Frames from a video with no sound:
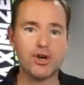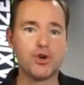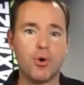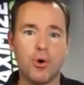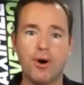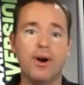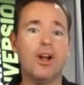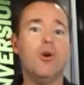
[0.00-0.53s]

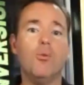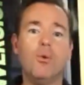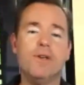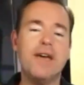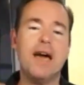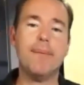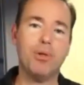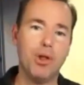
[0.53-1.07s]
sure we've
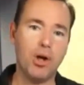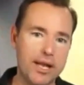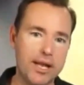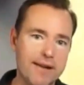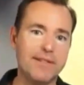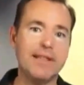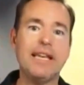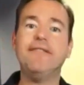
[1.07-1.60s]
got plenty
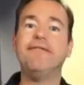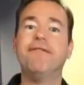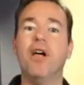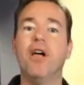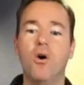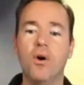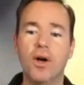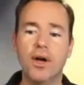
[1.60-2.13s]
of lead
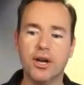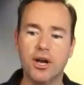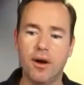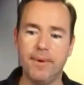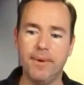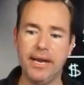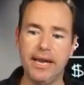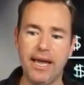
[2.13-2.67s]
flow
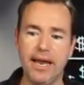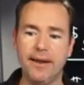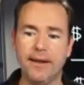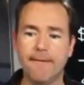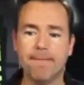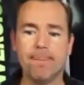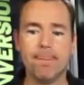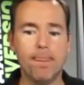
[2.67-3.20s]
coming in.
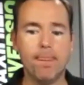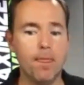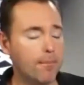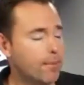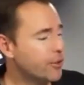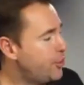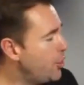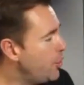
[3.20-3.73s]

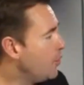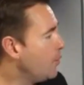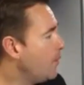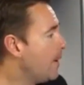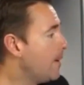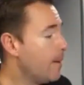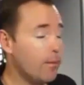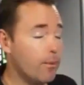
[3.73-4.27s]
Number 2,
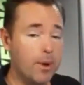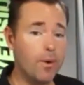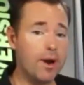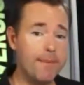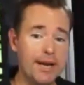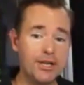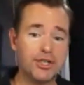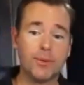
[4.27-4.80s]
we want to
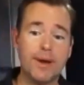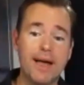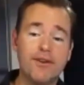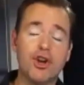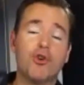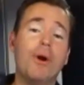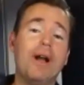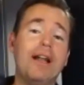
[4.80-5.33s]
make sure we have a
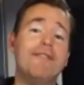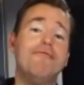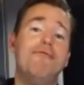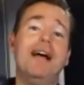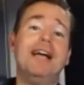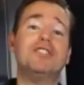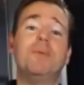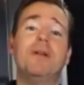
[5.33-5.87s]
great
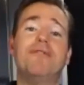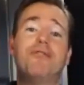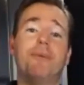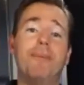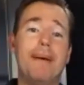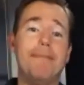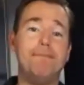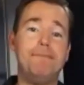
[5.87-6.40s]
investment from
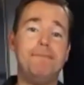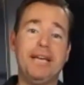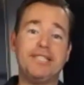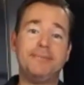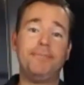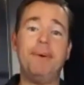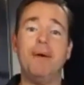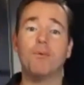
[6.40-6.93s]
that big
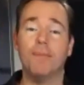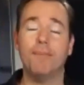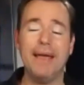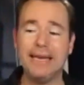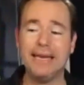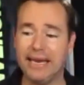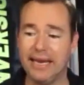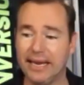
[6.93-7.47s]
spend we're
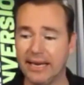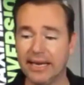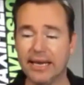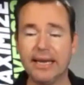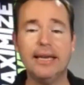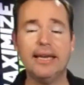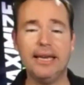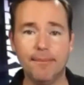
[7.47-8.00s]
making
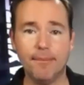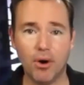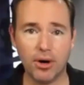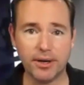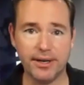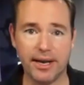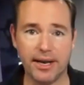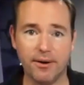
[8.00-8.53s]
in
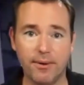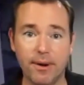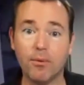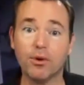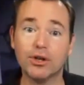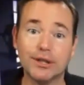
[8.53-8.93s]
marketing, right? We're